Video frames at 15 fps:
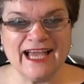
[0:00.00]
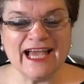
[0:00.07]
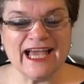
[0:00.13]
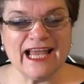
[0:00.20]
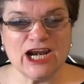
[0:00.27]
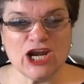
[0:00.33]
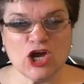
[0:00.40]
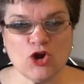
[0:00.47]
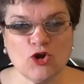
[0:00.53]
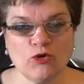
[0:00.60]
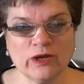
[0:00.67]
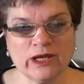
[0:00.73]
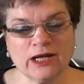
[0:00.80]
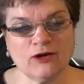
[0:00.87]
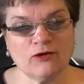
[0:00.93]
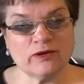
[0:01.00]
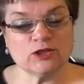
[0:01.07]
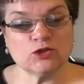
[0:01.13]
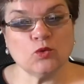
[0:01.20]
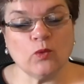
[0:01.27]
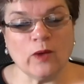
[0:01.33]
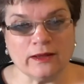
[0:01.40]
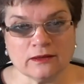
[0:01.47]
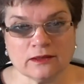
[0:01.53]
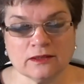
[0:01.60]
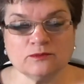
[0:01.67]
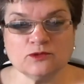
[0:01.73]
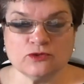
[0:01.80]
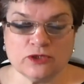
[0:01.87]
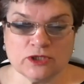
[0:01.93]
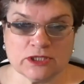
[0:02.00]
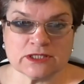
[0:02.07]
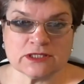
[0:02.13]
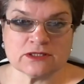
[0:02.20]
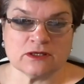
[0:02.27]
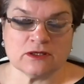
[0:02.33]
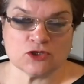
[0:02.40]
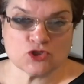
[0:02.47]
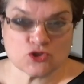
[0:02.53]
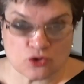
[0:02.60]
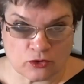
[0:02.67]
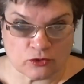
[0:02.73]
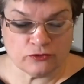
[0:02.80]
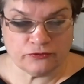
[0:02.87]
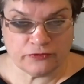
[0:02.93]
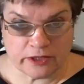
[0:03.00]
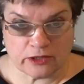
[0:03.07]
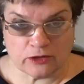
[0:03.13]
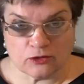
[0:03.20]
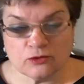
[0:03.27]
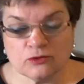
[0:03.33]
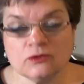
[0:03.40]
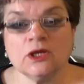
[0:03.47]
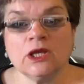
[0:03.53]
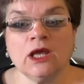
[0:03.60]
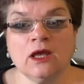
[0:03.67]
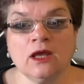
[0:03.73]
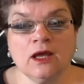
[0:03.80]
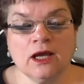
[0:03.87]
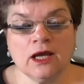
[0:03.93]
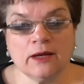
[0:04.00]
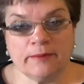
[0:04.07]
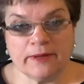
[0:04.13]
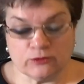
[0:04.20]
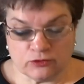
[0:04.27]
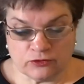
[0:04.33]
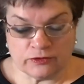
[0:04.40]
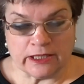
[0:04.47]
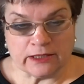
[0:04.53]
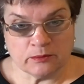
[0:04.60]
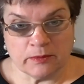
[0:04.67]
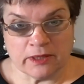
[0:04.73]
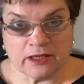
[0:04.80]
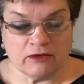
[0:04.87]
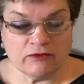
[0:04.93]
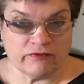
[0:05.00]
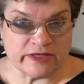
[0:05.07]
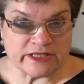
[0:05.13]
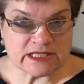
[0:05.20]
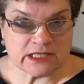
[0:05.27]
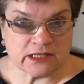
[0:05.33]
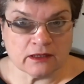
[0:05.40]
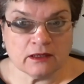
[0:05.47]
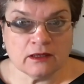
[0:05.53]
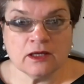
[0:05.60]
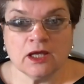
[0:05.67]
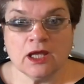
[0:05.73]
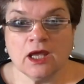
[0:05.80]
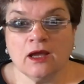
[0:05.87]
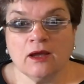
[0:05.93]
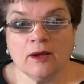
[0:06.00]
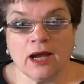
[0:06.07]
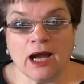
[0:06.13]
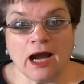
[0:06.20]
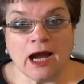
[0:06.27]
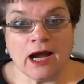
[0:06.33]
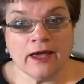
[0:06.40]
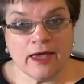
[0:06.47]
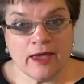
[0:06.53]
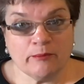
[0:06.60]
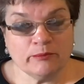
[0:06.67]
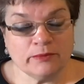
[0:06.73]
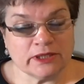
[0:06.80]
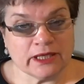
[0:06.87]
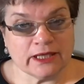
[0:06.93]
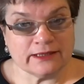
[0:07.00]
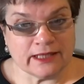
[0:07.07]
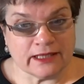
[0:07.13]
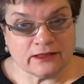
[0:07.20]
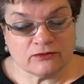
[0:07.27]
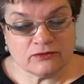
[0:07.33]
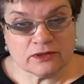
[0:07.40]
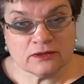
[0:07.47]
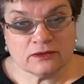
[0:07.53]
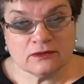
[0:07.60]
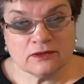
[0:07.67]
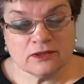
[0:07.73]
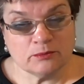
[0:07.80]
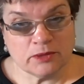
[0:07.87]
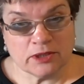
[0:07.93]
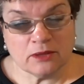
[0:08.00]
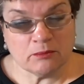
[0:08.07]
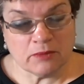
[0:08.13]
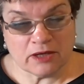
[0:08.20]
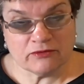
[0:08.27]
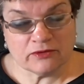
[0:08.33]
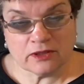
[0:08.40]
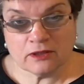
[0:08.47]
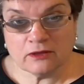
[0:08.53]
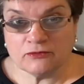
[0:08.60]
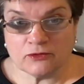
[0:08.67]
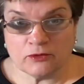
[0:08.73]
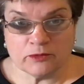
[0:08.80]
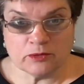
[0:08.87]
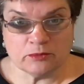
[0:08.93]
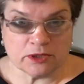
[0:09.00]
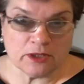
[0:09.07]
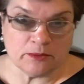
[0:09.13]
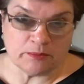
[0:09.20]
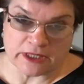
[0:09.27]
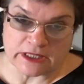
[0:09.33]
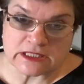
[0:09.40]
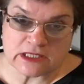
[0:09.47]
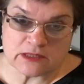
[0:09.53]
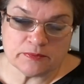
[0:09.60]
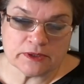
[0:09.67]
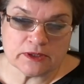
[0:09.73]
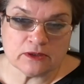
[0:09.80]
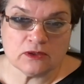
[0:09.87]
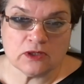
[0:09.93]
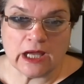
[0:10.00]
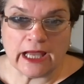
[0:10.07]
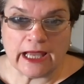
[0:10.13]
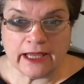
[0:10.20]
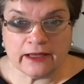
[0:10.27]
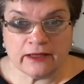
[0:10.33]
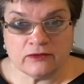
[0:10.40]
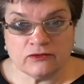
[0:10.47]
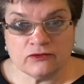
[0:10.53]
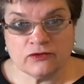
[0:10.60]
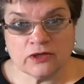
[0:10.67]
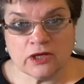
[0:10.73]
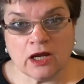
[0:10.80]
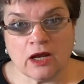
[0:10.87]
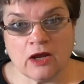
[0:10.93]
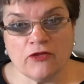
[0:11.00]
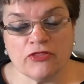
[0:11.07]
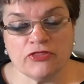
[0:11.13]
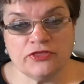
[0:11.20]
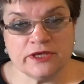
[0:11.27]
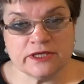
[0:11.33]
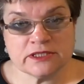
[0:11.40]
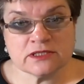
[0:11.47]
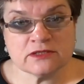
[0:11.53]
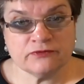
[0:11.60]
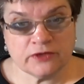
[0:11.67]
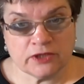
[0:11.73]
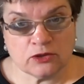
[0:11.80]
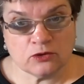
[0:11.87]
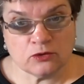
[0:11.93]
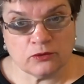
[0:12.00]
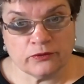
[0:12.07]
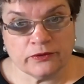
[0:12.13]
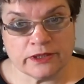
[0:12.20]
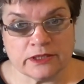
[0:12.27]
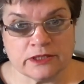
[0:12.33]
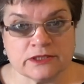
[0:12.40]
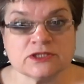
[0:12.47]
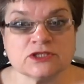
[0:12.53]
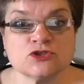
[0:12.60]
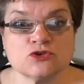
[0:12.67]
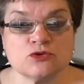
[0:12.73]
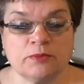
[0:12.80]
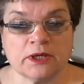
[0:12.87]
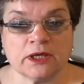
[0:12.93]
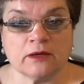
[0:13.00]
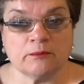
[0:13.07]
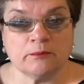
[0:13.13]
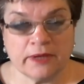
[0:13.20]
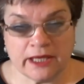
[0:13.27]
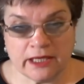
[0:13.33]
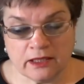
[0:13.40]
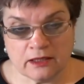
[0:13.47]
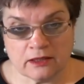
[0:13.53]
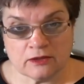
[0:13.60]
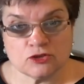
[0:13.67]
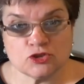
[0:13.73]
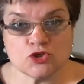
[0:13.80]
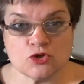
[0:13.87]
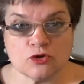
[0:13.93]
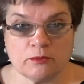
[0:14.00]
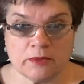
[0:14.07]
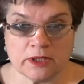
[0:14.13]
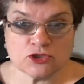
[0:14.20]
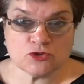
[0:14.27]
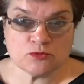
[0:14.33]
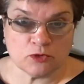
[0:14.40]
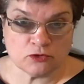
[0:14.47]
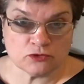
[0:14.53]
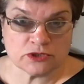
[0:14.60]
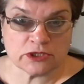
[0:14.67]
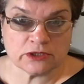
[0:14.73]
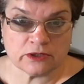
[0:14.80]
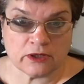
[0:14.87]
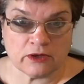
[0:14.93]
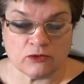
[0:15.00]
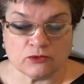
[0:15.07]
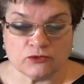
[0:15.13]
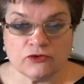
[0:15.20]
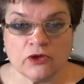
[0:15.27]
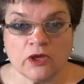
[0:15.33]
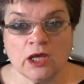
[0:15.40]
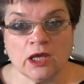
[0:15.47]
Hello, and welcome to this short video about Nutmeg investing. I am Maria Nedeva, the Money Maverick from the Money Principle, and this video is to be companion to a much more detailed